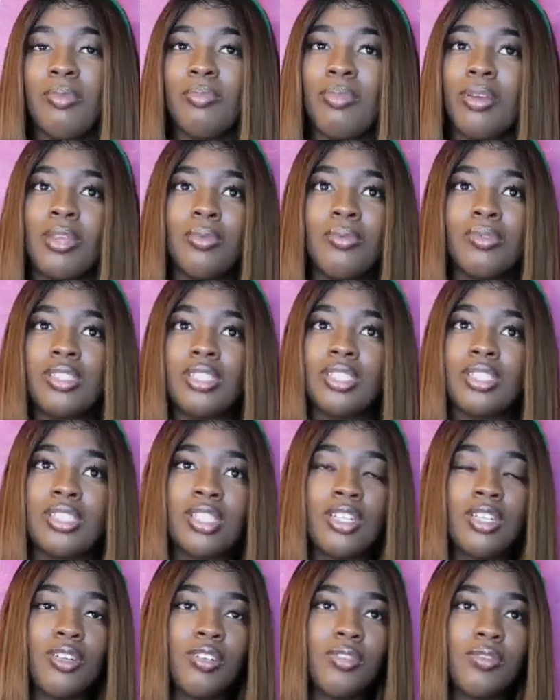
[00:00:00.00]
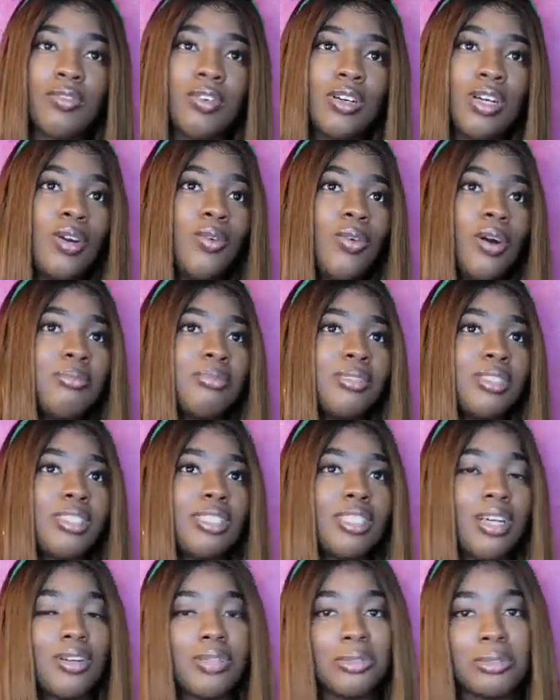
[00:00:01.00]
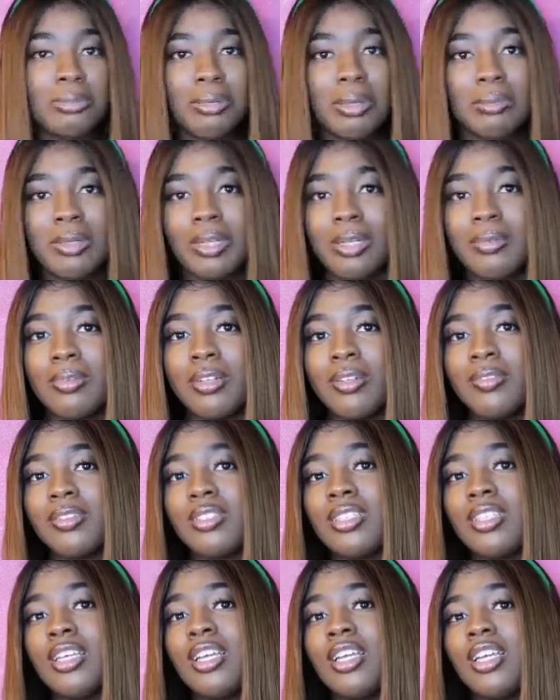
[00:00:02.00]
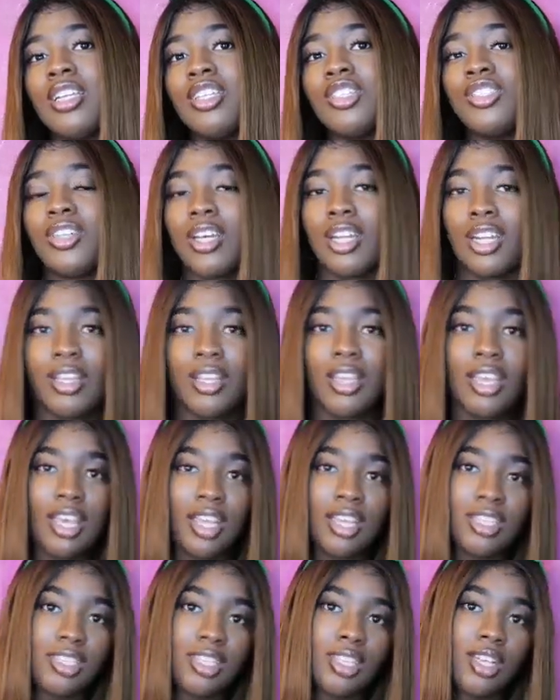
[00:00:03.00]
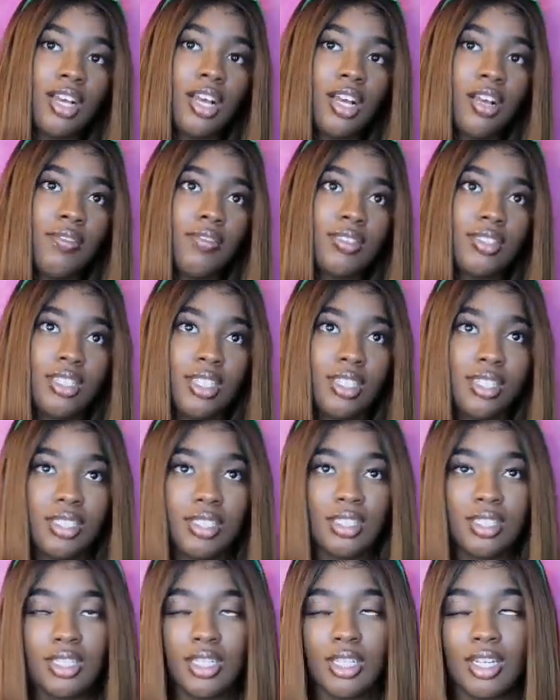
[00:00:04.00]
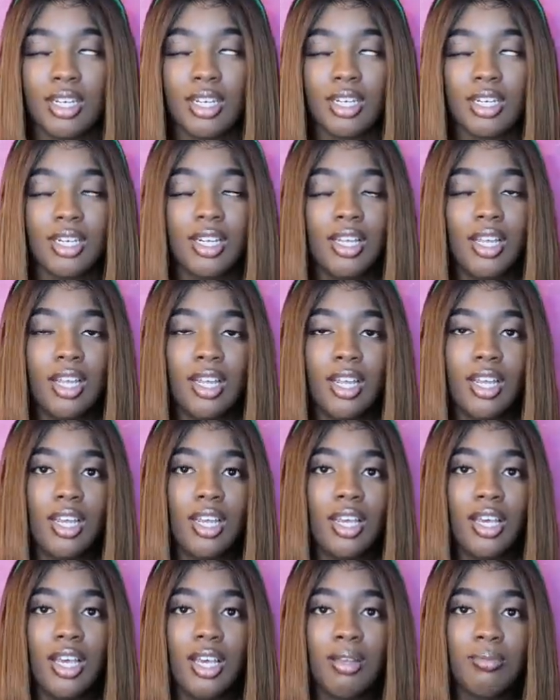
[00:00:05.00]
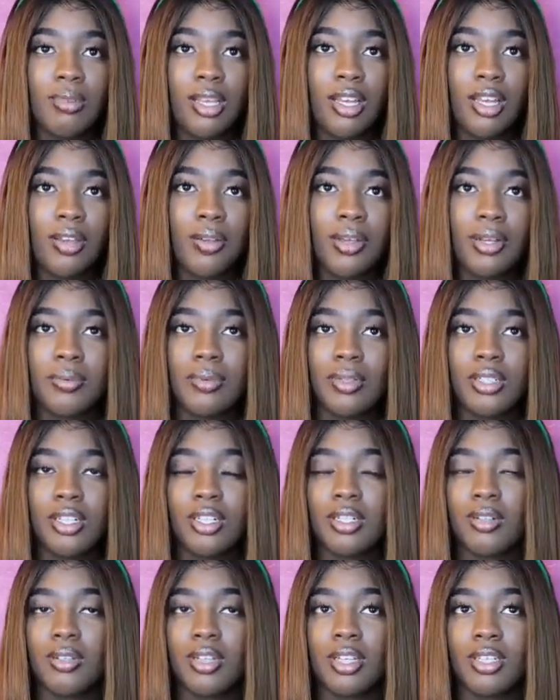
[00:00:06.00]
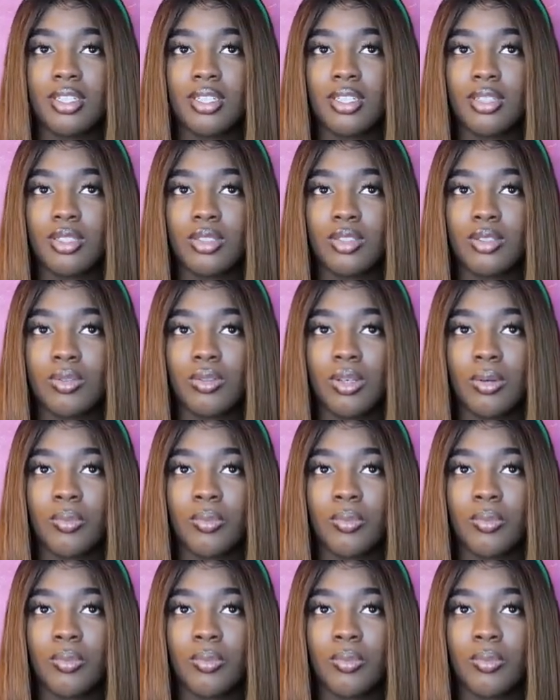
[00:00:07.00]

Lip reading: But he was just sitting on the phone while I'm just talking to my mom and everything. He trying to engage in a conversation, and I'm like, I really don't like this dude.